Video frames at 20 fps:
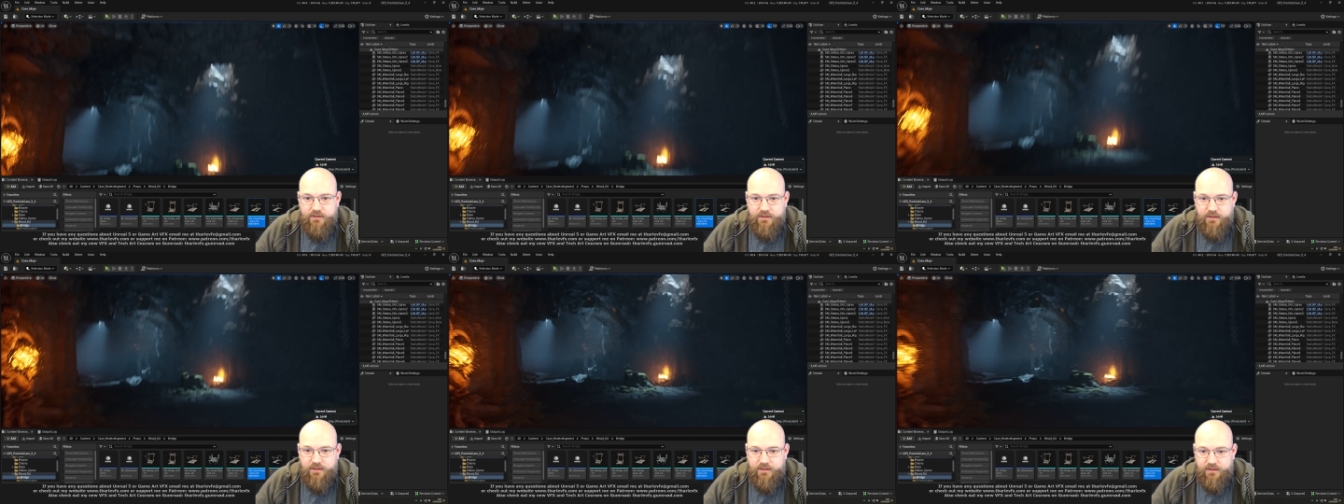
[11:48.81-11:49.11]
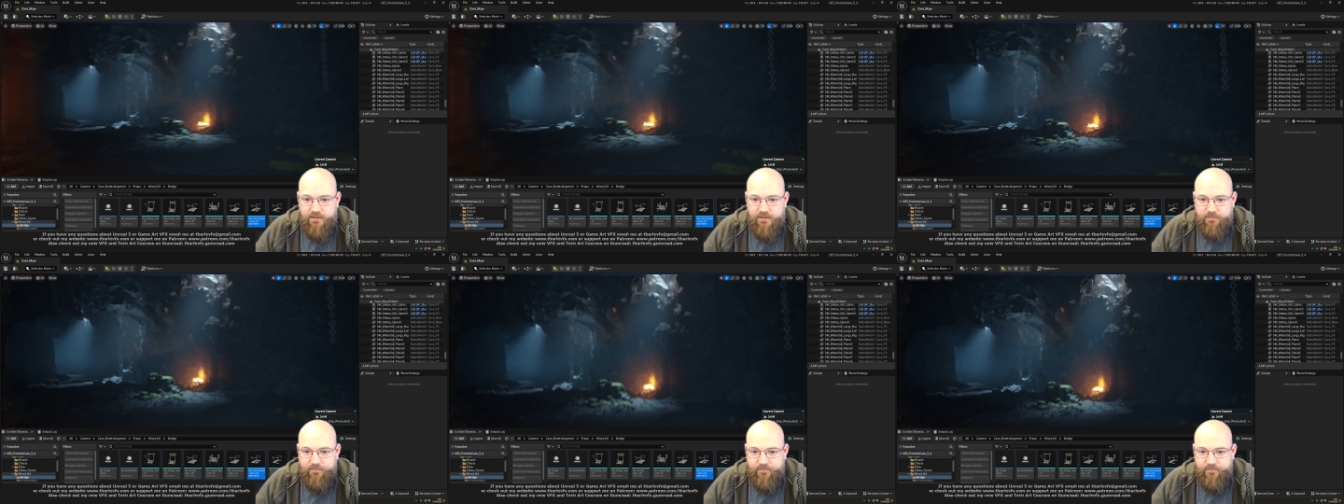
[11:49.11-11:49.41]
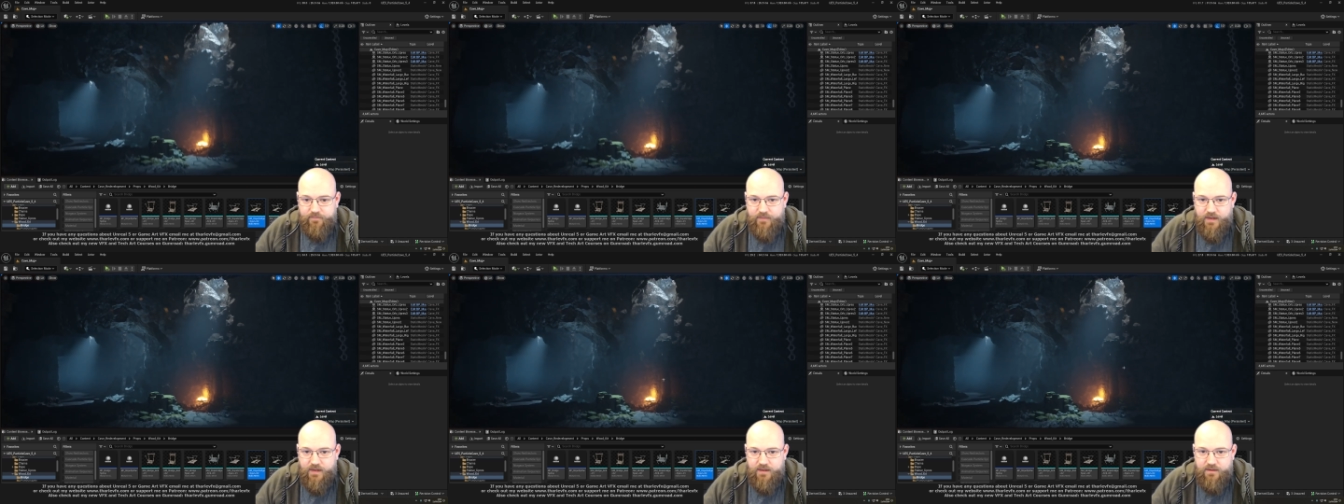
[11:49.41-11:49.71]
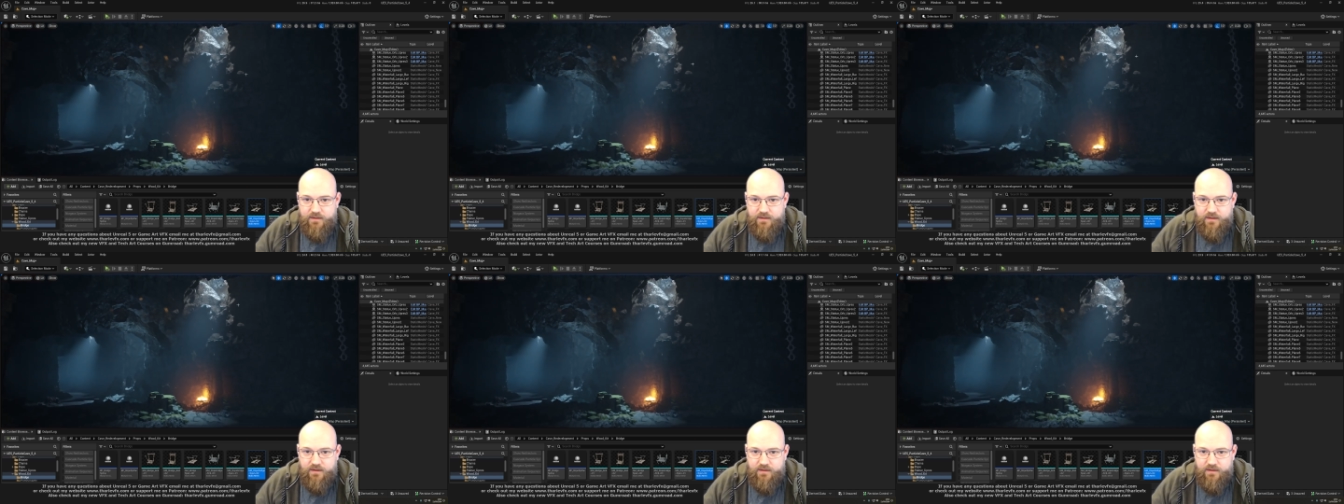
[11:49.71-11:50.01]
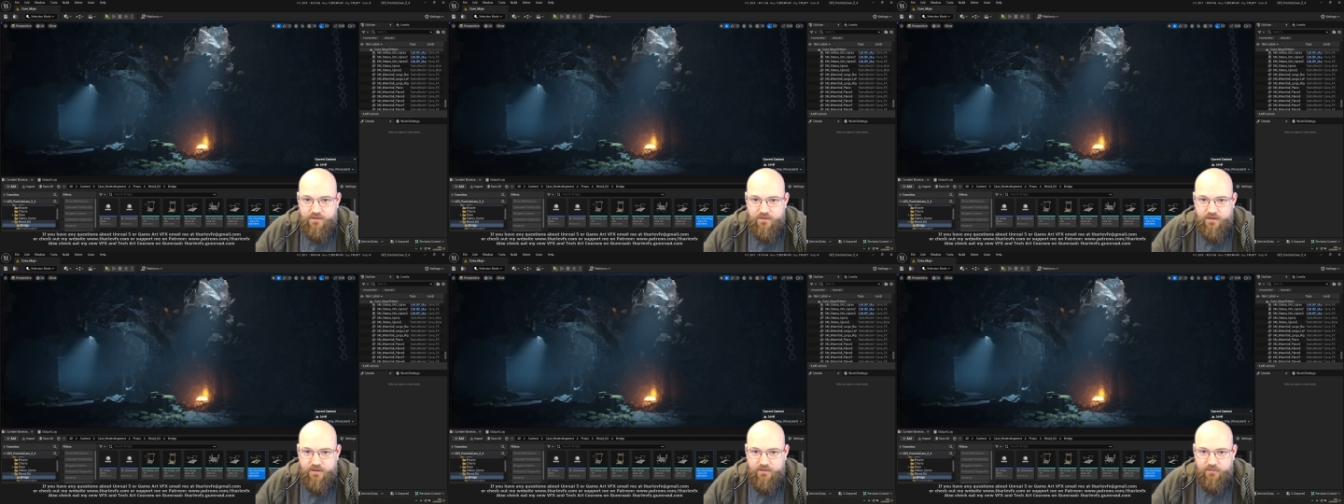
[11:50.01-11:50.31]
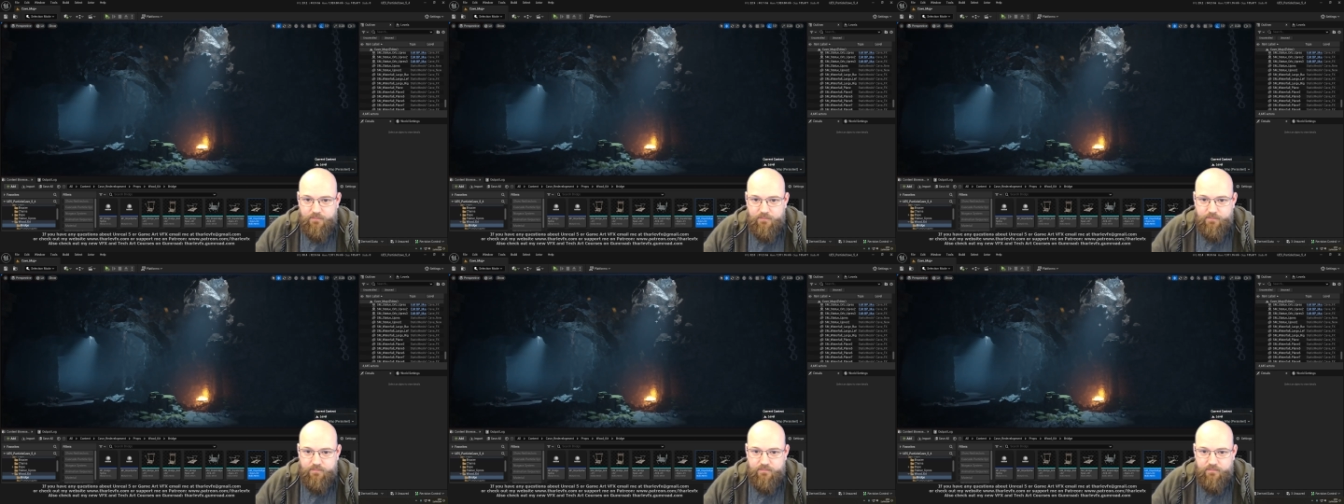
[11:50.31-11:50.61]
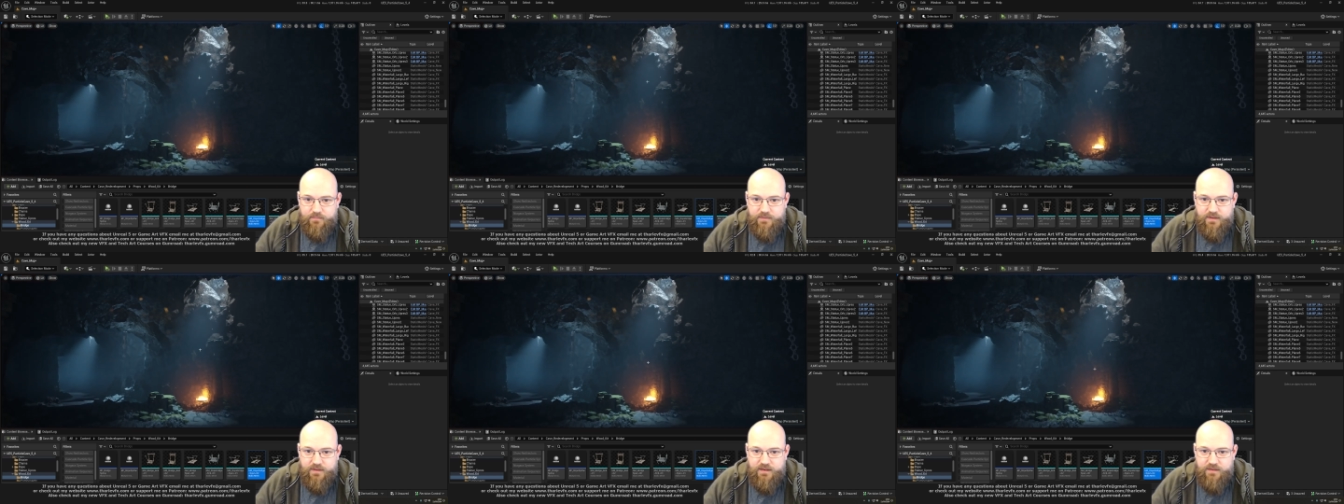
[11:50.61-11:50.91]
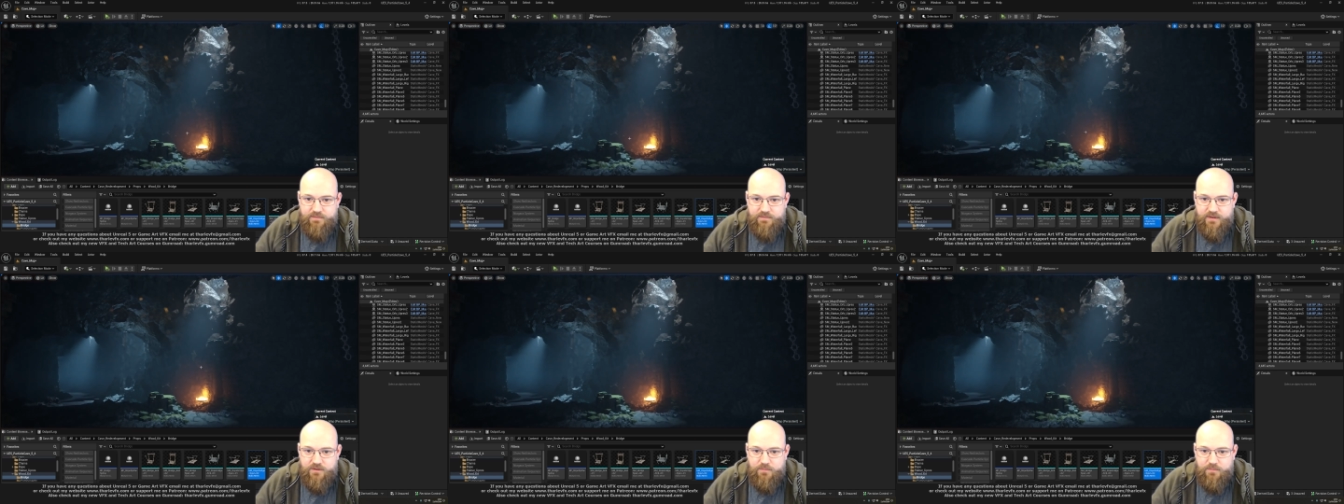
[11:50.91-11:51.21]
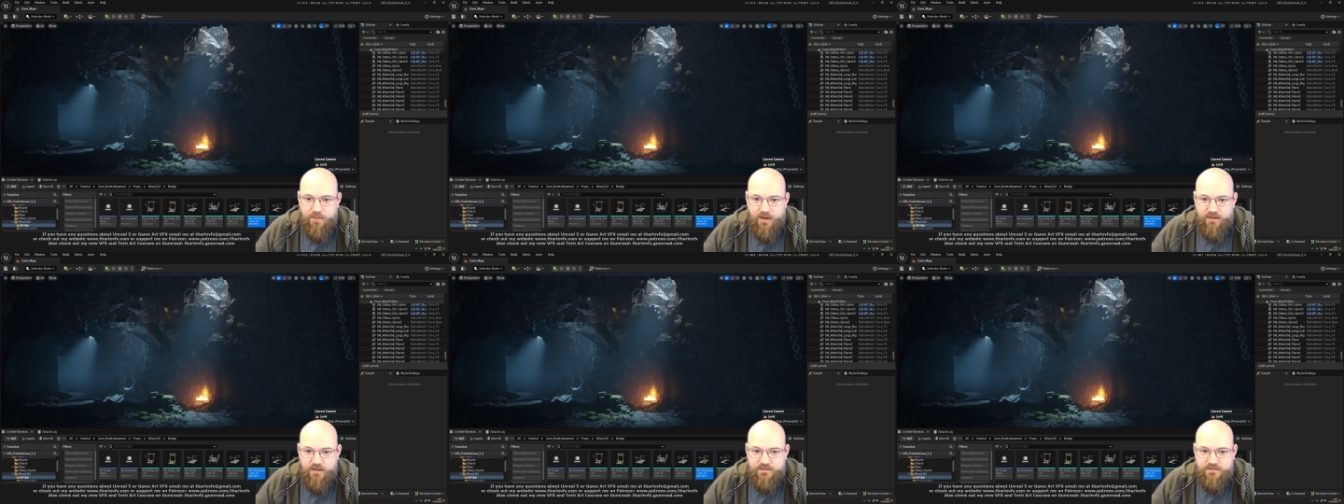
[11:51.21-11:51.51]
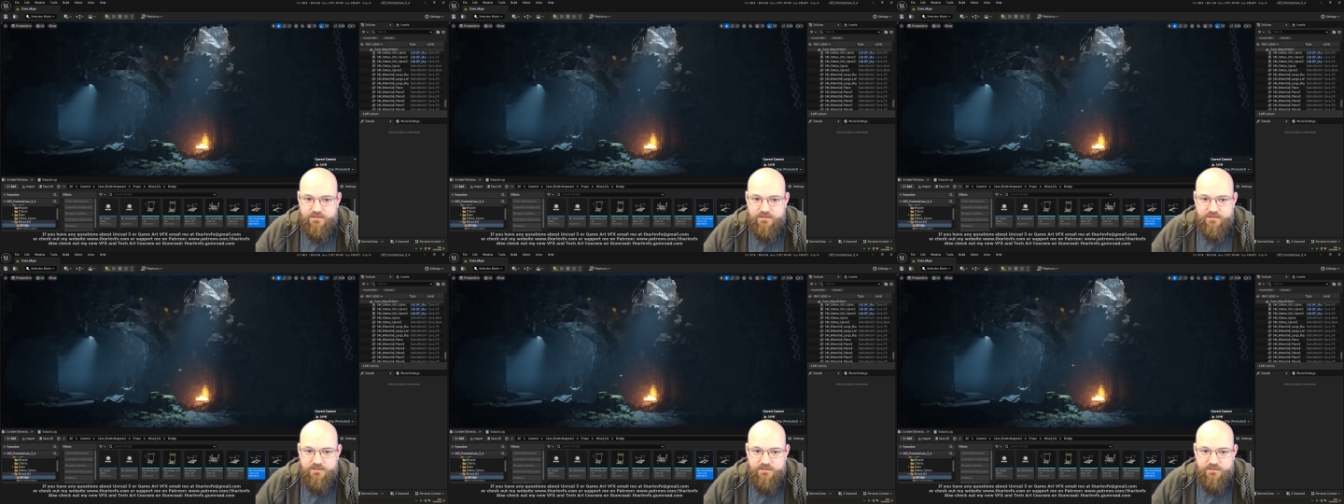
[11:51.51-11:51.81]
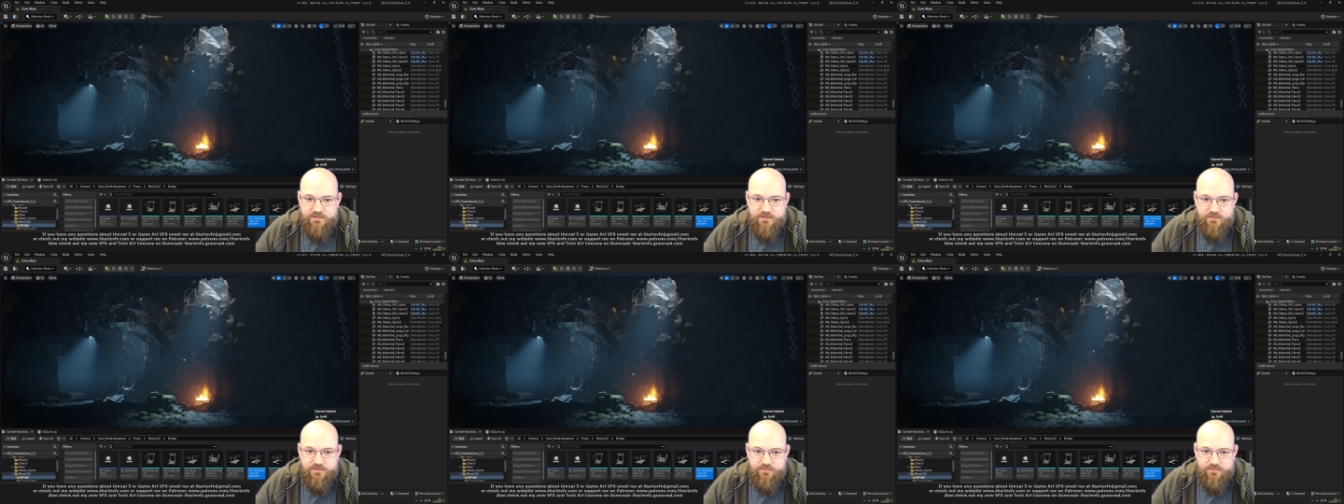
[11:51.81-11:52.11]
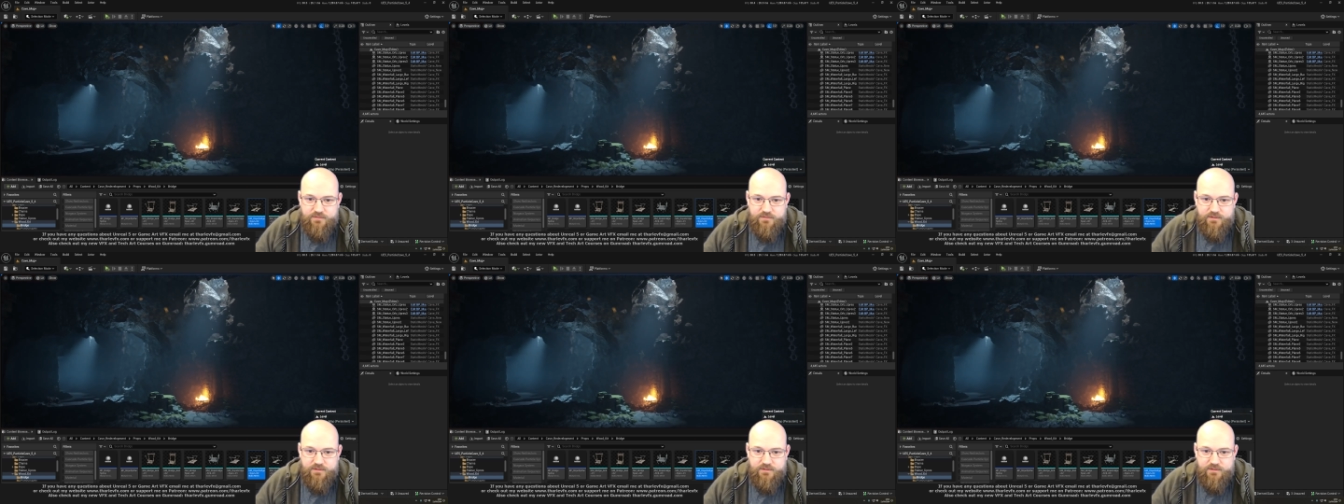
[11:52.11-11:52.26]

I'm going to do little individual parts, sort of